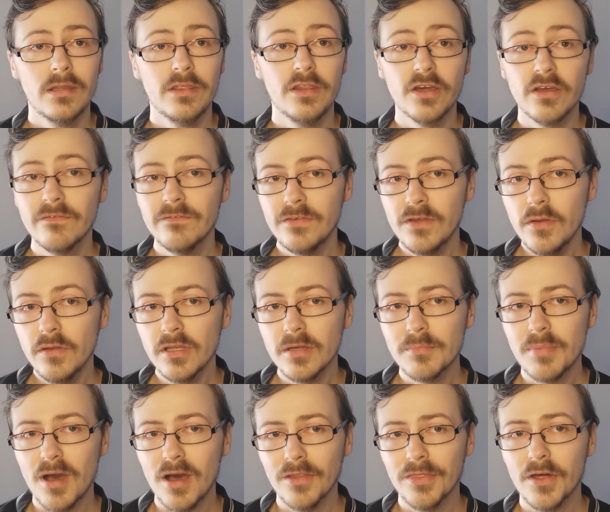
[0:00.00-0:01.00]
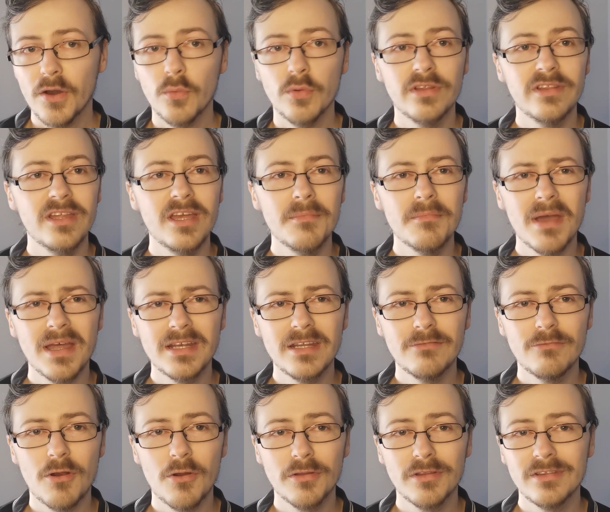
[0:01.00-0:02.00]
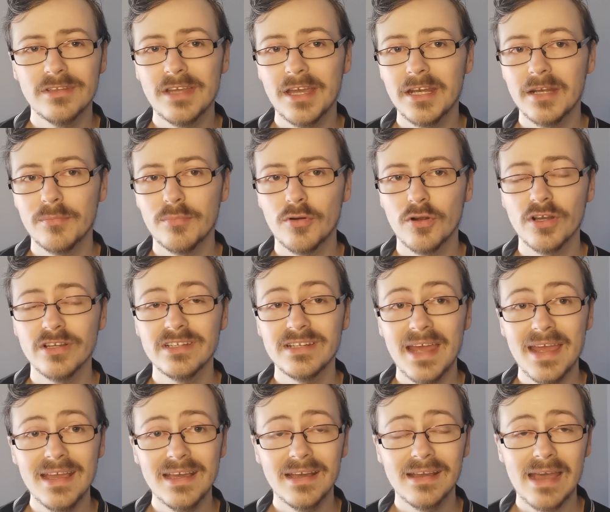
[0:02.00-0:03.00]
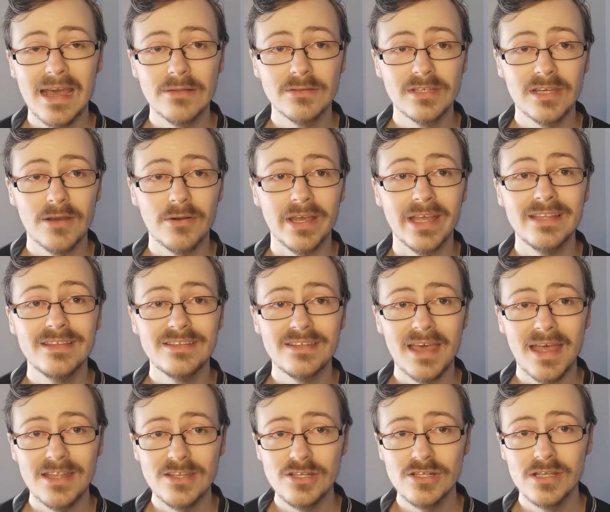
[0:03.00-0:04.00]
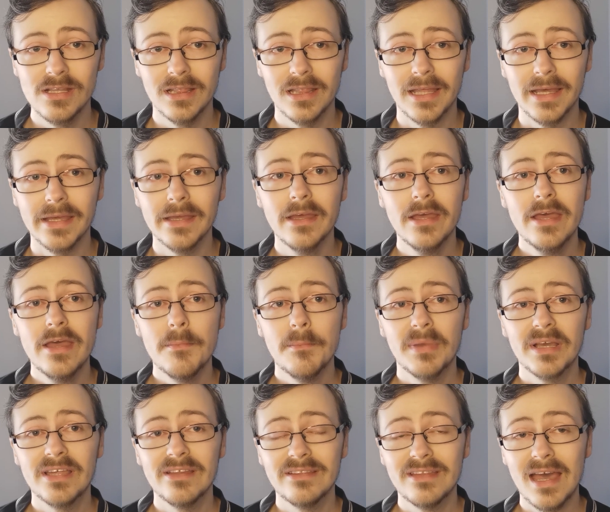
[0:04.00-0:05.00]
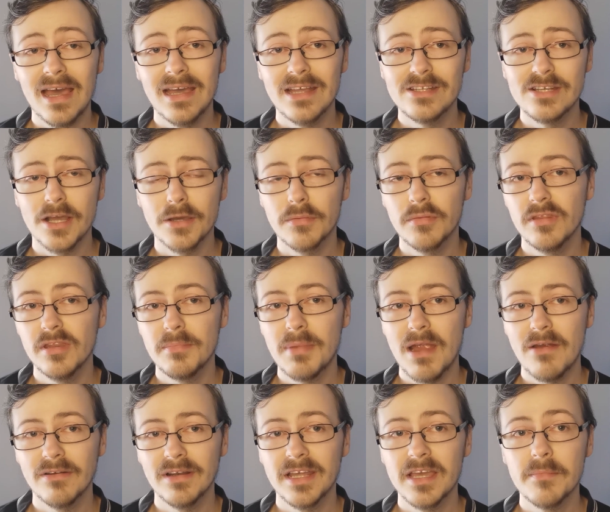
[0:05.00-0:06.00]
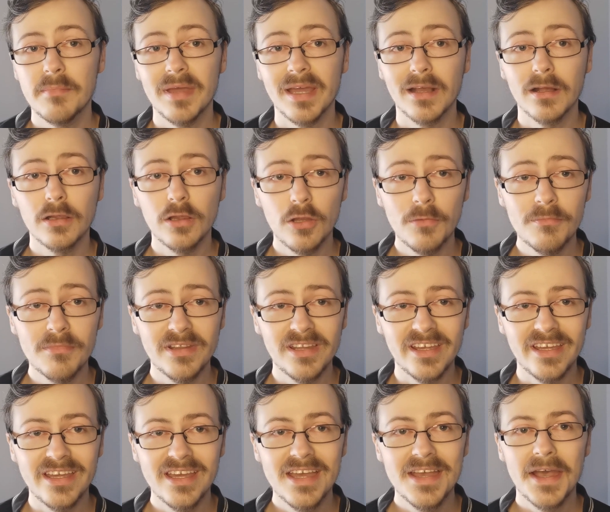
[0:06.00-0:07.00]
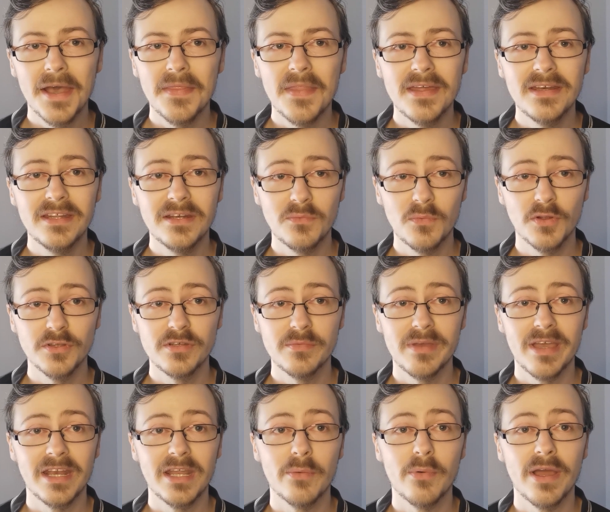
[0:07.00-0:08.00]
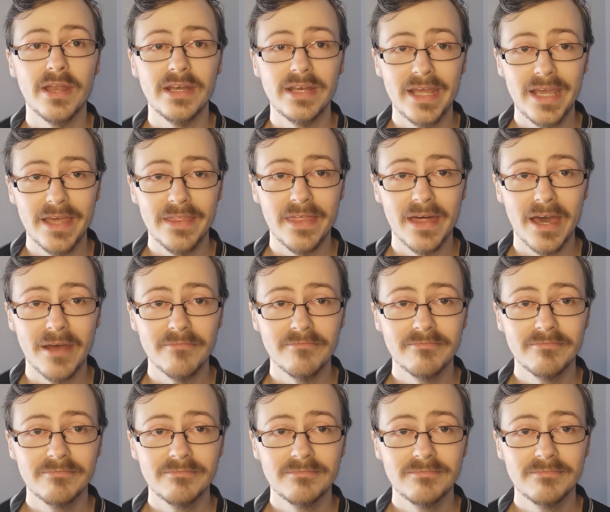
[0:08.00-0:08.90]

The confusing part though was seeing Mandy Rose and Dana Brooke take a count out intentionally because Nia Jax was apparently a bit clumsy and they didn't want to be anywhere near that.